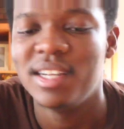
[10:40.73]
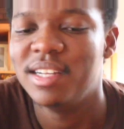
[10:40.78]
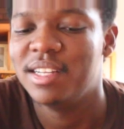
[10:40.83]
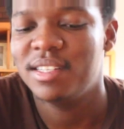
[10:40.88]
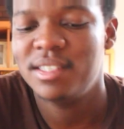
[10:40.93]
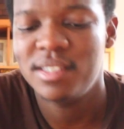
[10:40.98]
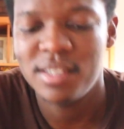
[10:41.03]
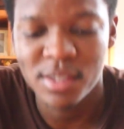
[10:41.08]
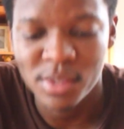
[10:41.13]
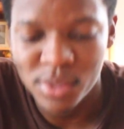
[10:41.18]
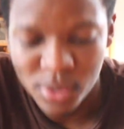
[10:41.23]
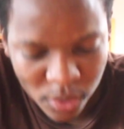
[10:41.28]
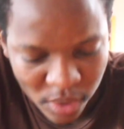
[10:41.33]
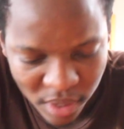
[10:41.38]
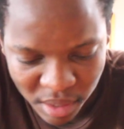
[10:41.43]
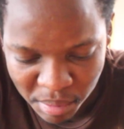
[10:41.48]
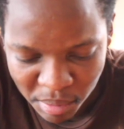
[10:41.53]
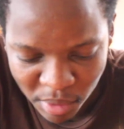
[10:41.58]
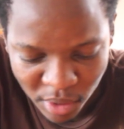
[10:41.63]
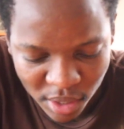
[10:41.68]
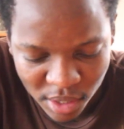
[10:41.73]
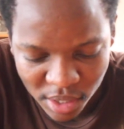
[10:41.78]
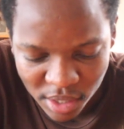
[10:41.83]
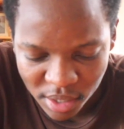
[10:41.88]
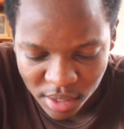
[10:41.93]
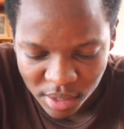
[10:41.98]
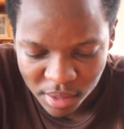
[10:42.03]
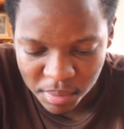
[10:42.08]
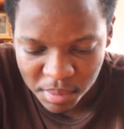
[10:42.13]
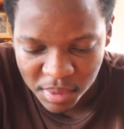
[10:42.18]
listen to it more you
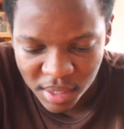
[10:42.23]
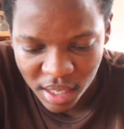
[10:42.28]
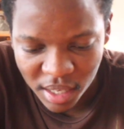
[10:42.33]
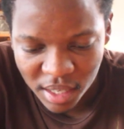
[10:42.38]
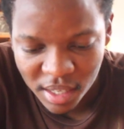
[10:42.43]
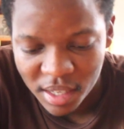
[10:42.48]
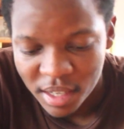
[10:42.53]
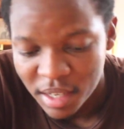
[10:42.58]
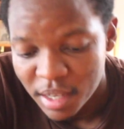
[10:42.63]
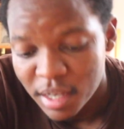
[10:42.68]
know what I'm saying